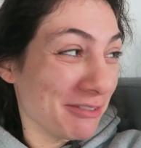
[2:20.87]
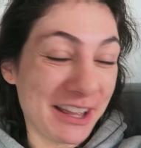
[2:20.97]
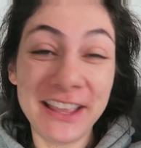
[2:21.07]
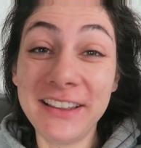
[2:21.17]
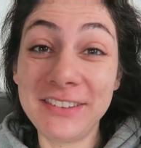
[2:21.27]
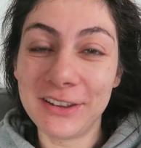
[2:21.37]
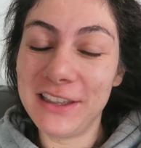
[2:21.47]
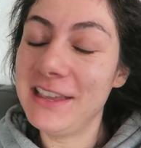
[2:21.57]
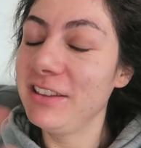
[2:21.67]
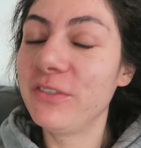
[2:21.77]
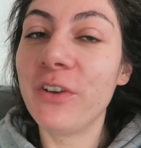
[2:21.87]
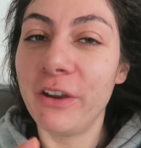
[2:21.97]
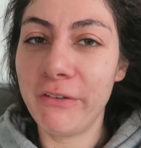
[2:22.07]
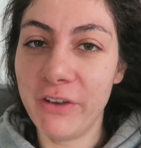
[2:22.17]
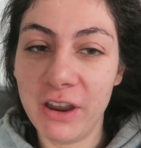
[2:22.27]
but he's he's
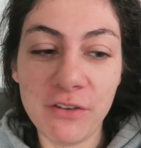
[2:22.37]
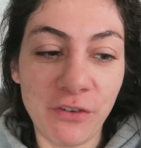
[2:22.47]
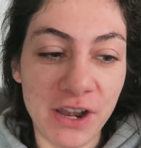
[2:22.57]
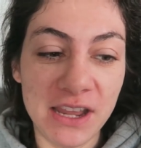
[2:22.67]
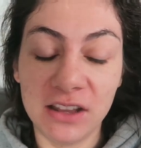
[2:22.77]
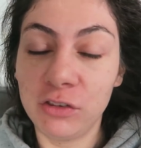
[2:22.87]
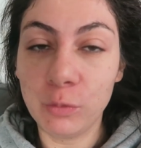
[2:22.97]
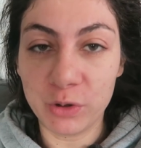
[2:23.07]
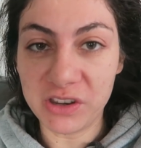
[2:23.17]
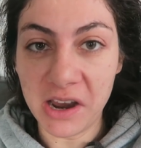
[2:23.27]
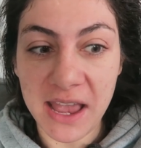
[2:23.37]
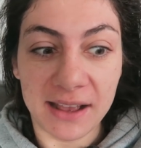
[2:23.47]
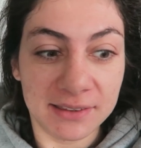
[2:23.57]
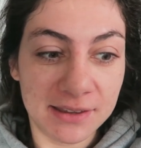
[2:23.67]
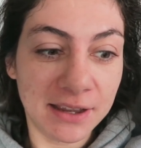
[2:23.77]
very very funny and super
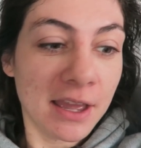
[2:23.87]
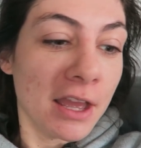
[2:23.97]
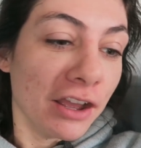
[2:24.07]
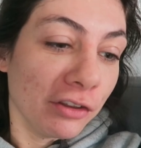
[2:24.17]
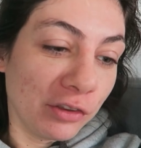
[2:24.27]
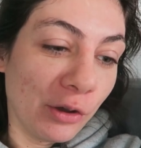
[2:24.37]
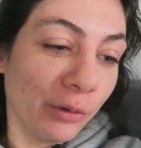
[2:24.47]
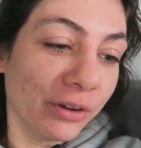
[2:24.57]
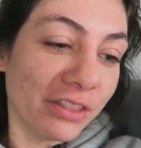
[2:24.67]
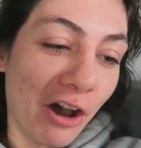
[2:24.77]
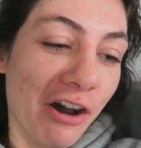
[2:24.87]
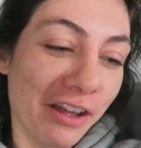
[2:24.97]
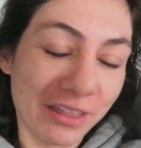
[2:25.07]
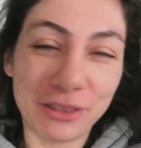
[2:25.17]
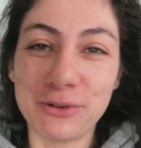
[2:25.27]
sarcastic so the,